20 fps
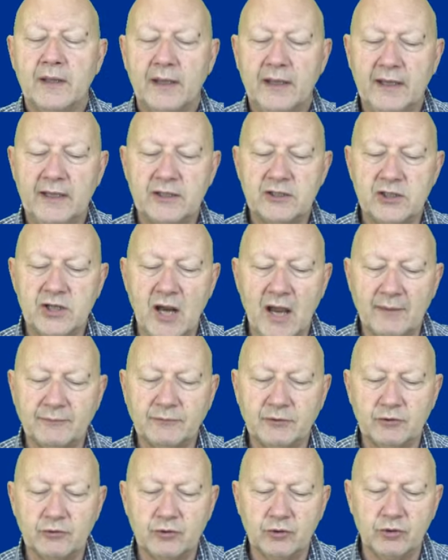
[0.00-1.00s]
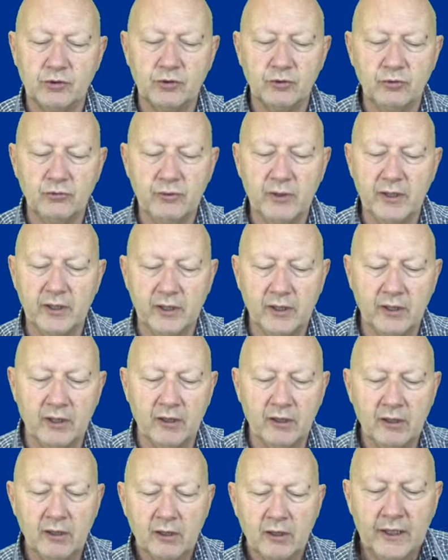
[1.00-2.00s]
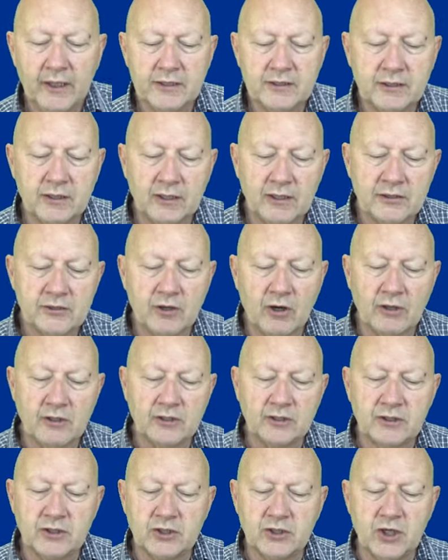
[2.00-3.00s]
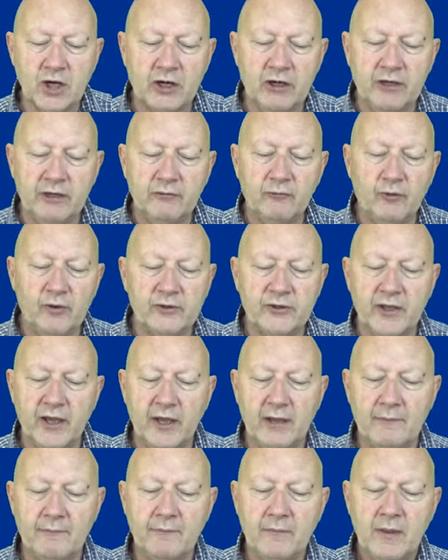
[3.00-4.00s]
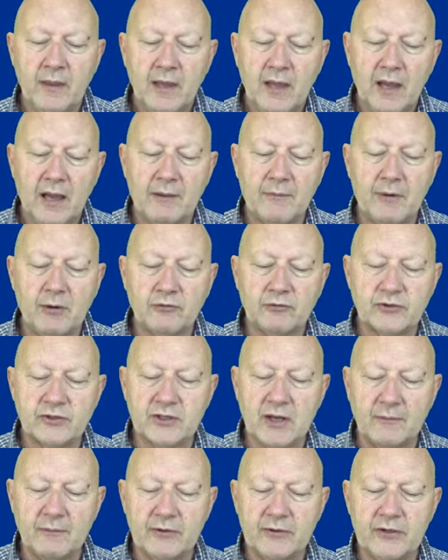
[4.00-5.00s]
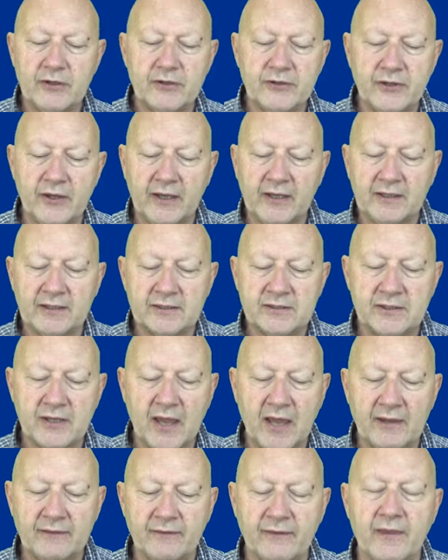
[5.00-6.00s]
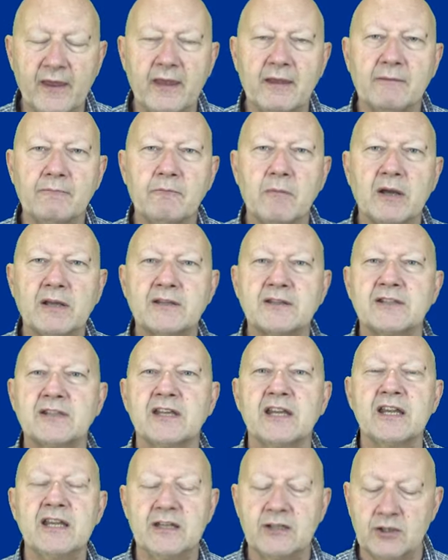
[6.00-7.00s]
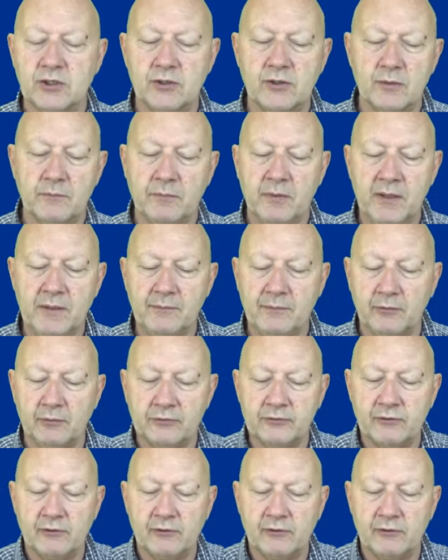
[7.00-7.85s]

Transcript: In chapter 2 here, he's going to start sharing with him about some of the things that they must teach the people.